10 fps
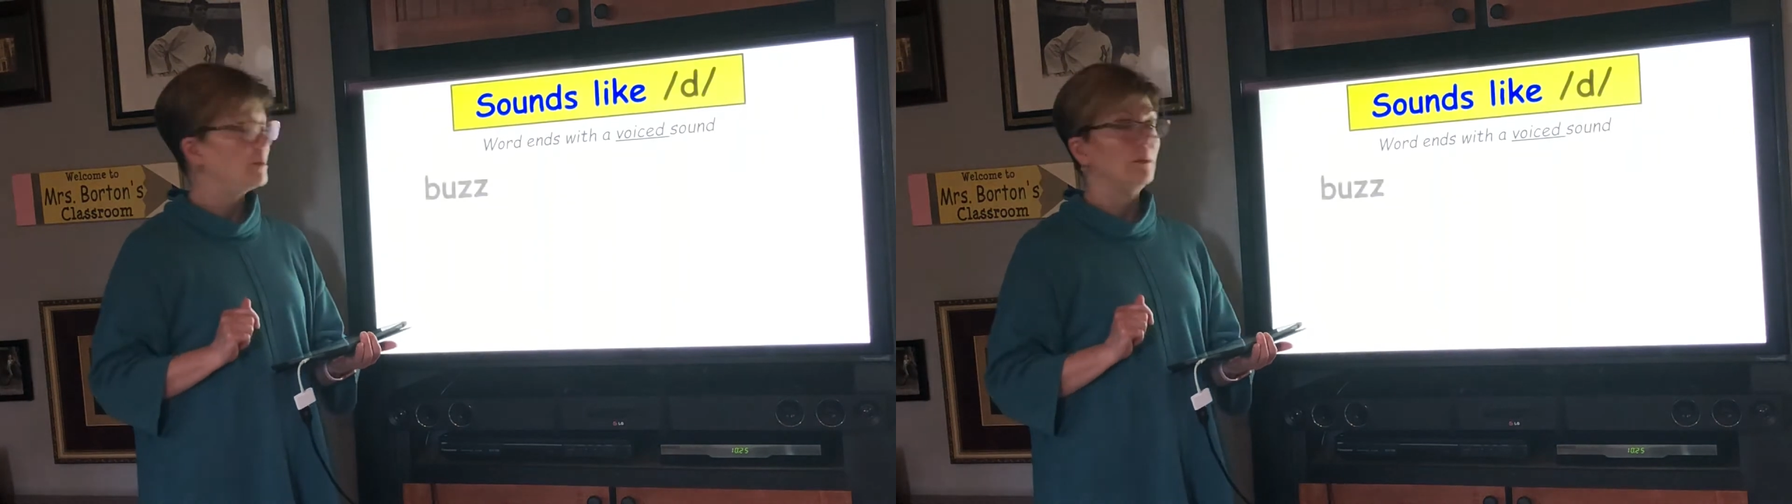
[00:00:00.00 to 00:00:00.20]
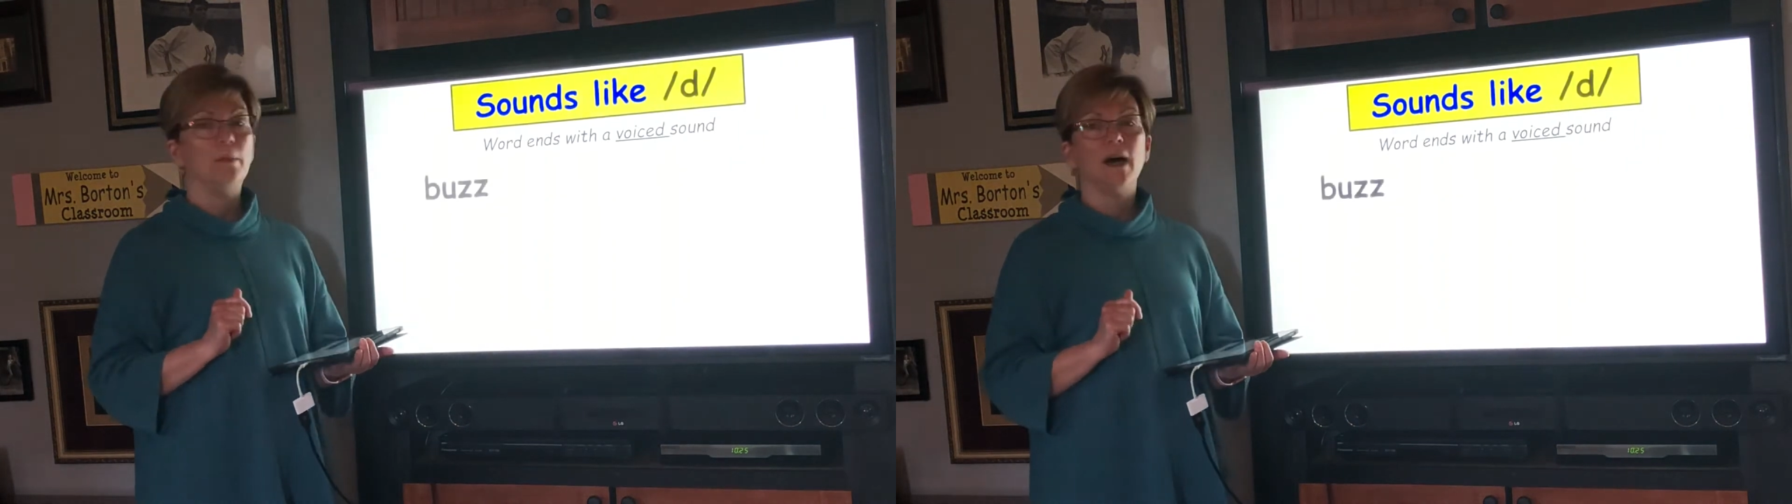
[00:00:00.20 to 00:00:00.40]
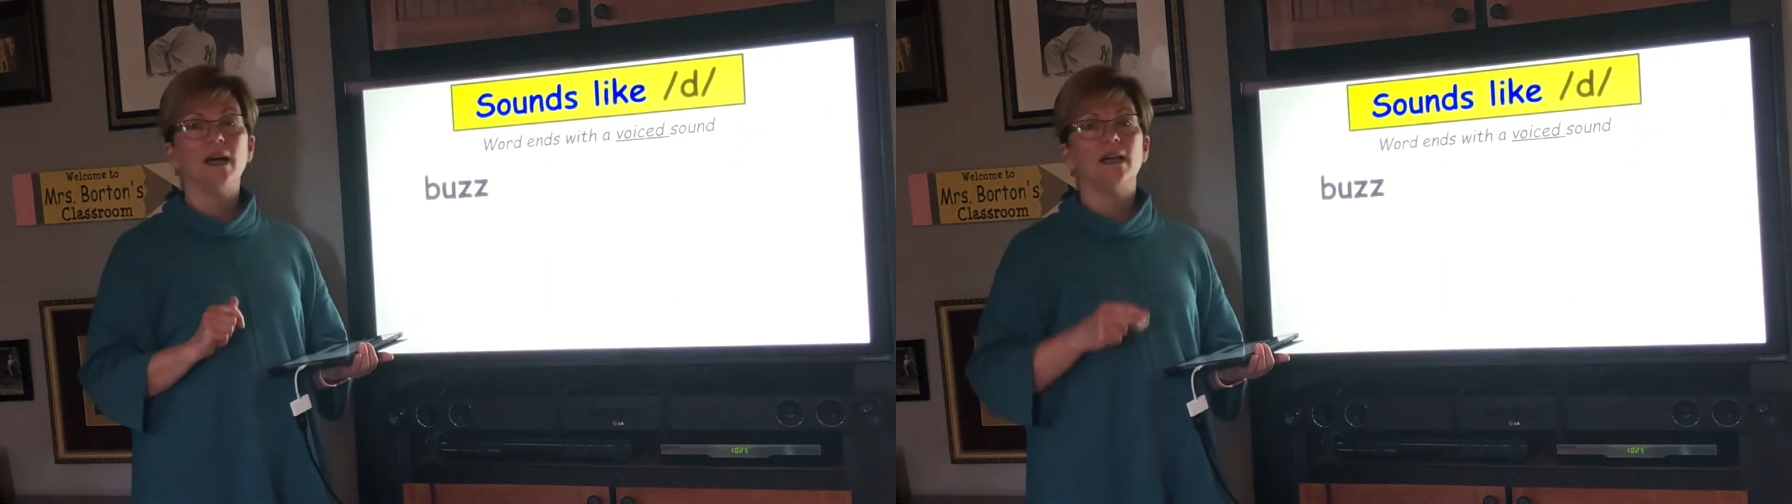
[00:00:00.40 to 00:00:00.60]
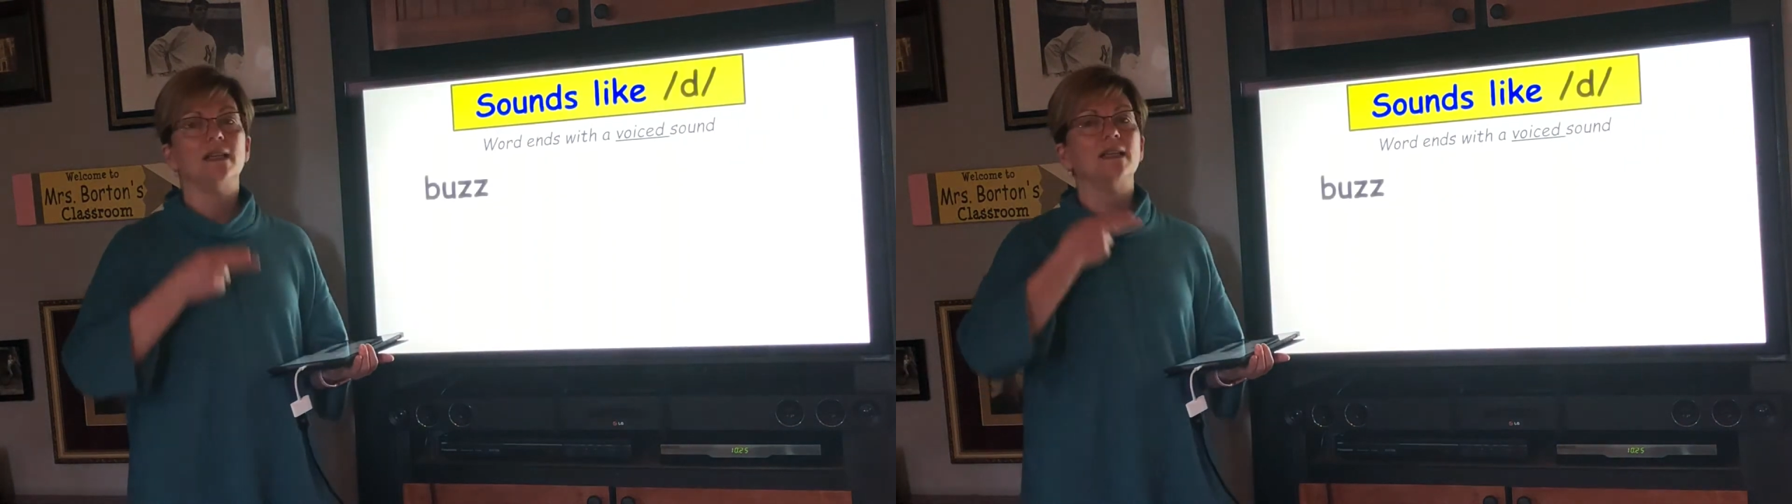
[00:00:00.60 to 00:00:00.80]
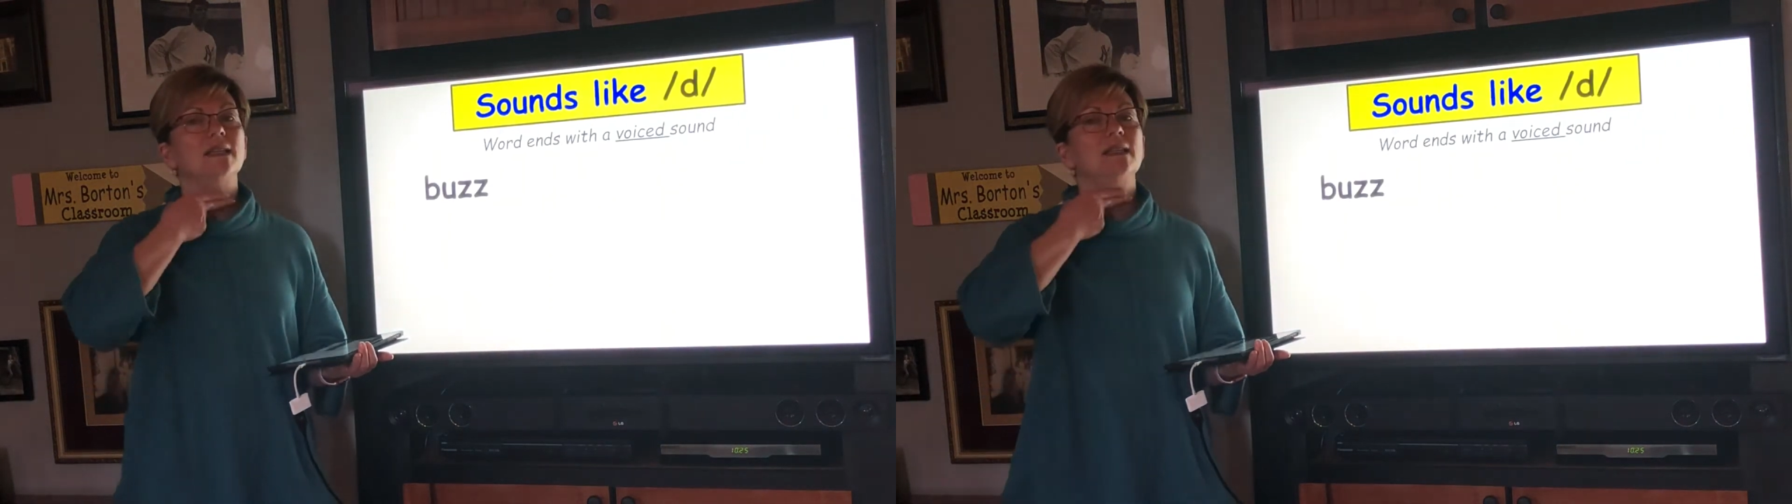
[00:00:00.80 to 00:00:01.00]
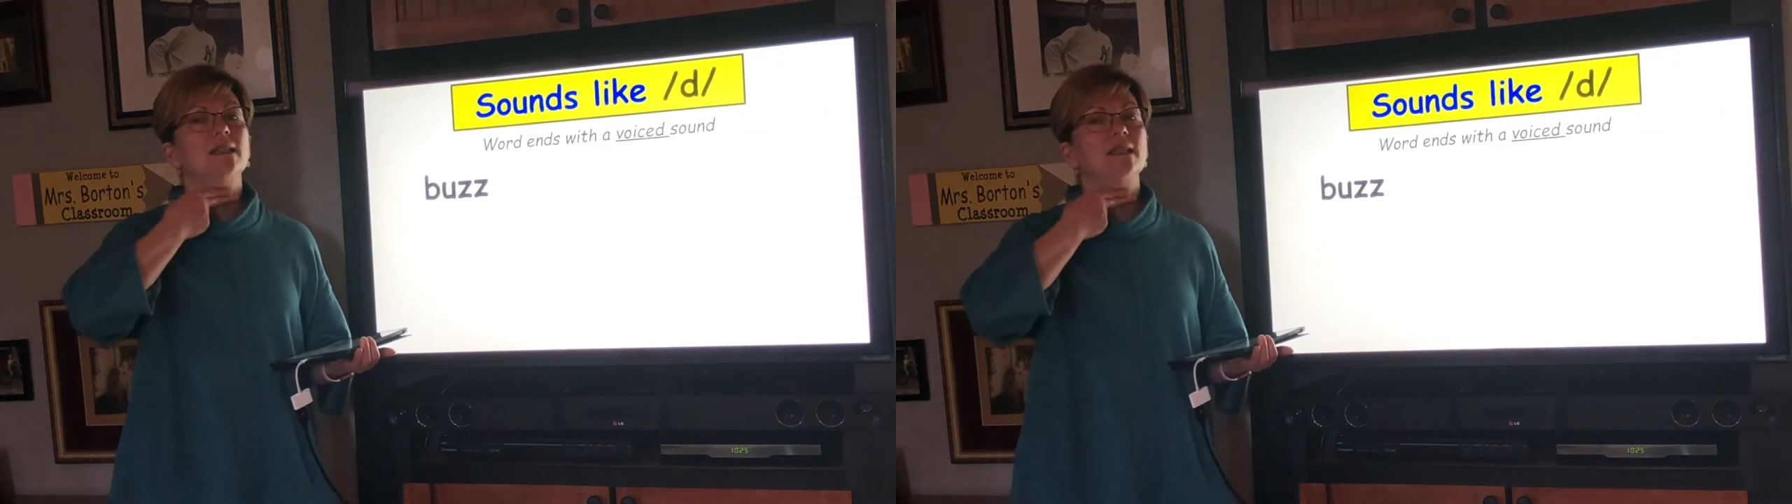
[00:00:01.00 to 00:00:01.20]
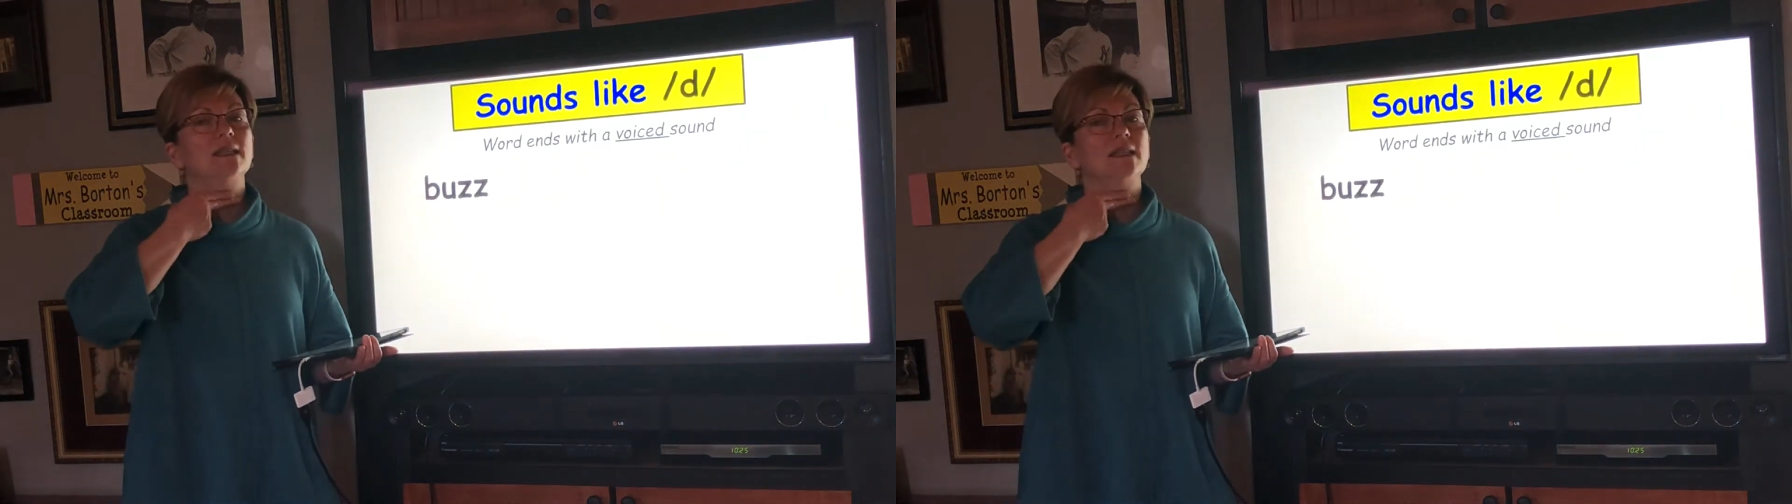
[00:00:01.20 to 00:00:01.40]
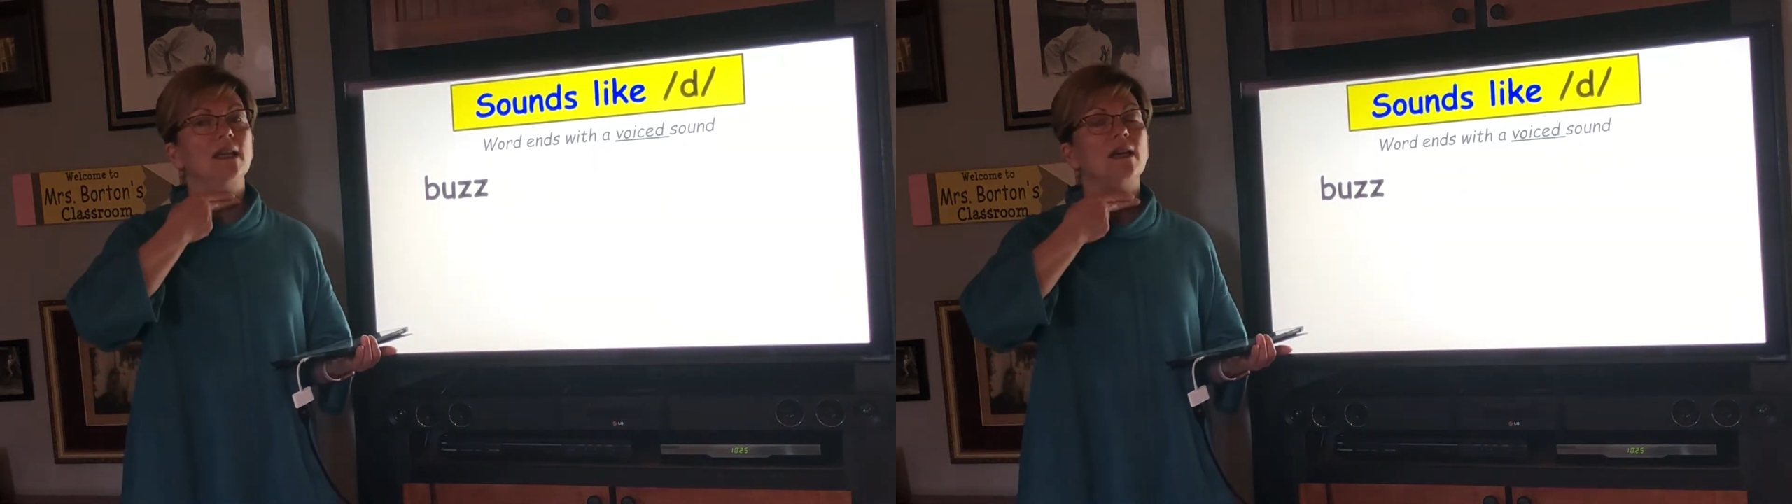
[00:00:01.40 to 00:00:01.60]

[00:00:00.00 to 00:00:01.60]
Buzz,